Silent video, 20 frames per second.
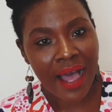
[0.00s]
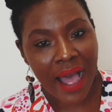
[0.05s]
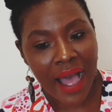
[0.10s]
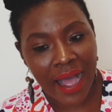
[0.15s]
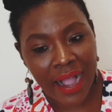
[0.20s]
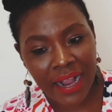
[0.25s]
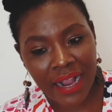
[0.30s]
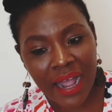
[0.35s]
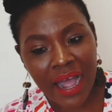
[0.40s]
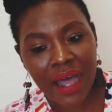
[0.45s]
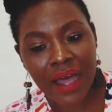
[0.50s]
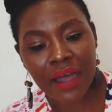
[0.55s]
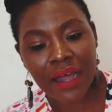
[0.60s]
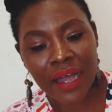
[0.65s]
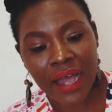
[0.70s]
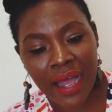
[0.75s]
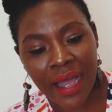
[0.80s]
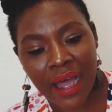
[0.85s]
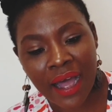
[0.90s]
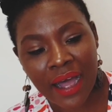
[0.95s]

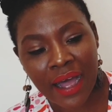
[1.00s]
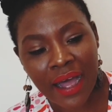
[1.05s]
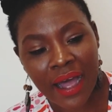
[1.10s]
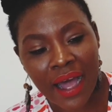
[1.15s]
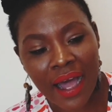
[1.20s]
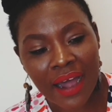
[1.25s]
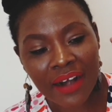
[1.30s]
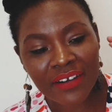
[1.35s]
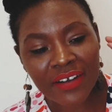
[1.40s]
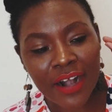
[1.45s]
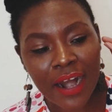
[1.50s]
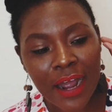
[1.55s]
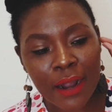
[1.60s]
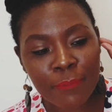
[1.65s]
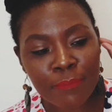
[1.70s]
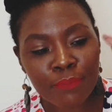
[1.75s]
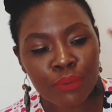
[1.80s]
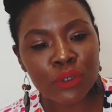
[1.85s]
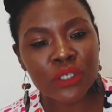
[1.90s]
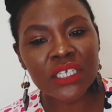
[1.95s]
are
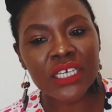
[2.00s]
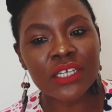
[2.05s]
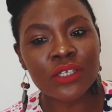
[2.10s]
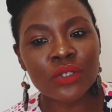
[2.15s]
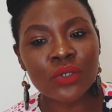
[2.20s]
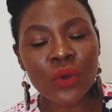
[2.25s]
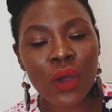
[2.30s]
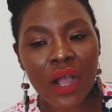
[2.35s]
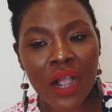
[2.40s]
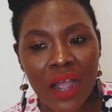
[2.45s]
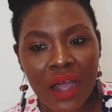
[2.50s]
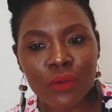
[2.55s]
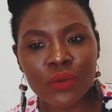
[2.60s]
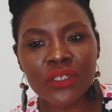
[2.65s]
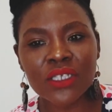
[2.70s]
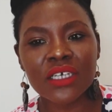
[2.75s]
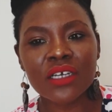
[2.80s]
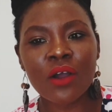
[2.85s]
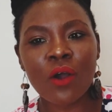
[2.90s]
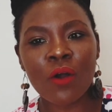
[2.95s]
put into
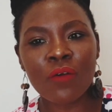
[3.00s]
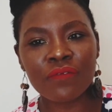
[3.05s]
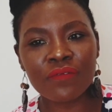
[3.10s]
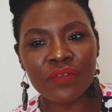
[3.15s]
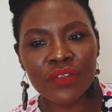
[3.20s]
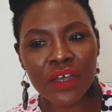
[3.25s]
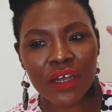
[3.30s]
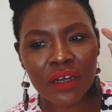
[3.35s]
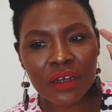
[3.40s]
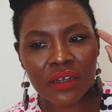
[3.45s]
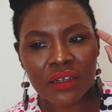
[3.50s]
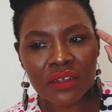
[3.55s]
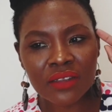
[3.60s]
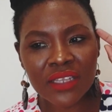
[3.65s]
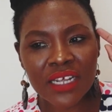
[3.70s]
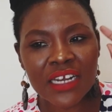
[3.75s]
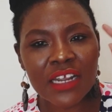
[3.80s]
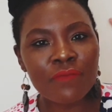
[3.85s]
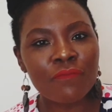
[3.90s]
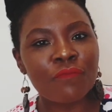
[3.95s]
accounting of the
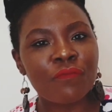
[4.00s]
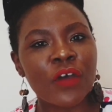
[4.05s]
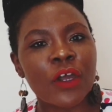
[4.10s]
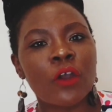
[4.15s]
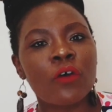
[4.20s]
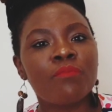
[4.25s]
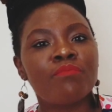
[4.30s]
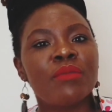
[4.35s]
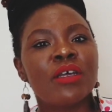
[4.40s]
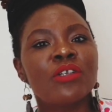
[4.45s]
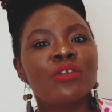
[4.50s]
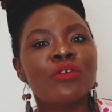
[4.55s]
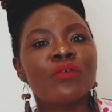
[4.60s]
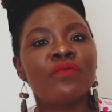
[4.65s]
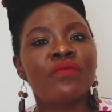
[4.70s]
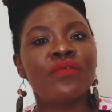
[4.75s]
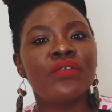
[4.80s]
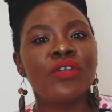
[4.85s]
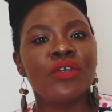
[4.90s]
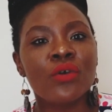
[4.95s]
development
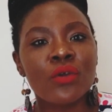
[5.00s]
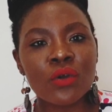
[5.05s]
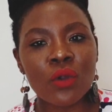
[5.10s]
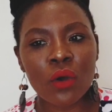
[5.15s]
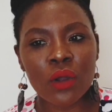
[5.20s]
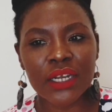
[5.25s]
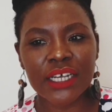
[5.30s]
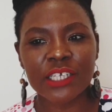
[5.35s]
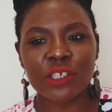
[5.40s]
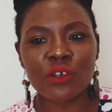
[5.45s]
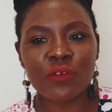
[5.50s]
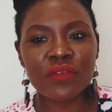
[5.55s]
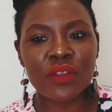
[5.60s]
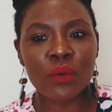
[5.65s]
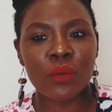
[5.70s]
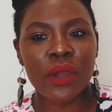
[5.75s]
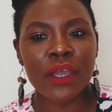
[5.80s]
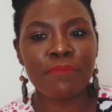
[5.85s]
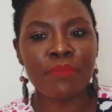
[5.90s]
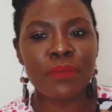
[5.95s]
of new knowledge, of the
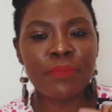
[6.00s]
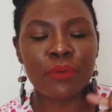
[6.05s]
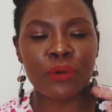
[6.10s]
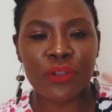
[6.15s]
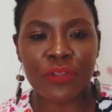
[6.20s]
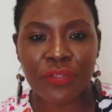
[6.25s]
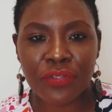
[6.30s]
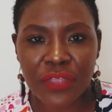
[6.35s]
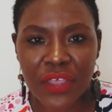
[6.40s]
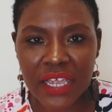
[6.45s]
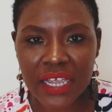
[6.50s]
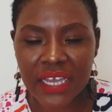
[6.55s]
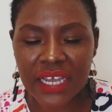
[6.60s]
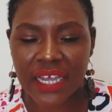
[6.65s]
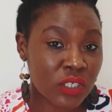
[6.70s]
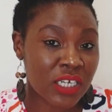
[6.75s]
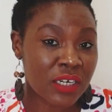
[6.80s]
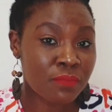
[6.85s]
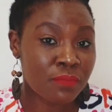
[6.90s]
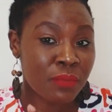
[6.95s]
way people think.
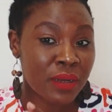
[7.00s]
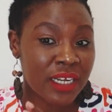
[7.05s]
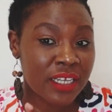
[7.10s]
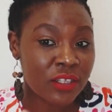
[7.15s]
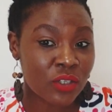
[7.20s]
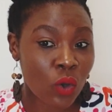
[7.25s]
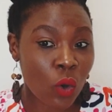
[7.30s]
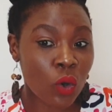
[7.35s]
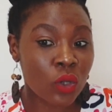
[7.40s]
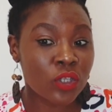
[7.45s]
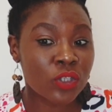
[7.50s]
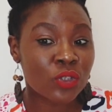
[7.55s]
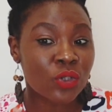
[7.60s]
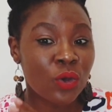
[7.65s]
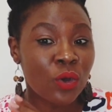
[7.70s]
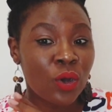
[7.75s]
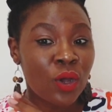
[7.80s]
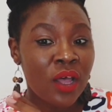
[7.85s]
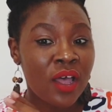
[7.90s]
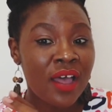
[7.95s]
But it's
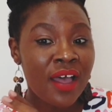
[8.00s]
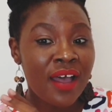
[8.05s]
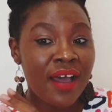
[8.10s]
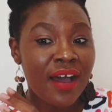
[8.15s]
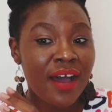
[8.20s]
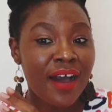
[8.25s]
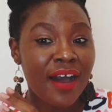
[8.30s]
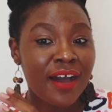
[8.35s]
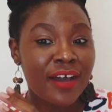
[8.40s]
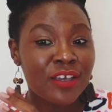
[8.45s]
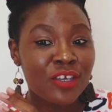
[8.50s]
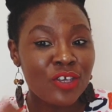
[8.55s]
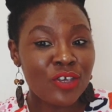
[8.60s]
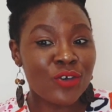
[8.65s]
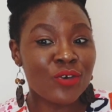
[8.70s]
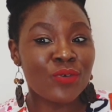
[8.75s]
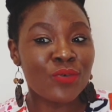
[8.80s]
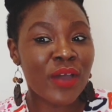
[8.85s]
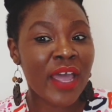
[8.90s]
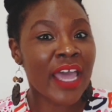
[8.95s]
also
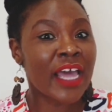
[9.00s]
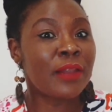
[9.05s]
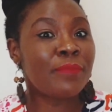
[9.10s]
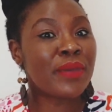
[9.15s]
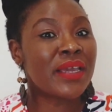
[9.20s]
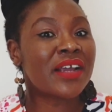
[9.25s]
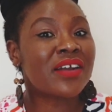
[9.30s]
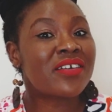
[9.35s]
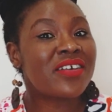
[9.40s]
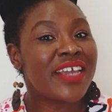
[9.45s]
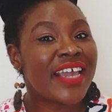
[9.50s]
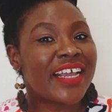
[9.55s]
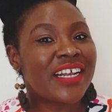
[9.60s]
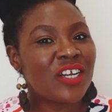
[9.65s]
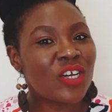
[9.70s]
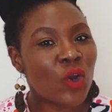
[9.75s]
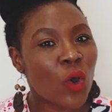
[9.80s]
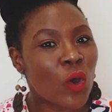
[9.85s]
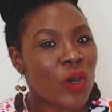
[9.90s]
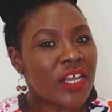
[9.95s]
you helping create
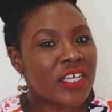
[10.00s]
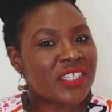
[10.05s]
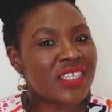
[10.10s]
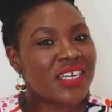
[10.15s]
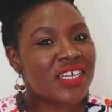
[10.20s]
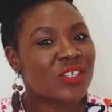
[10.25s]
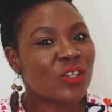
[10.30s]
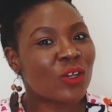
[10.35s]
knowledge that is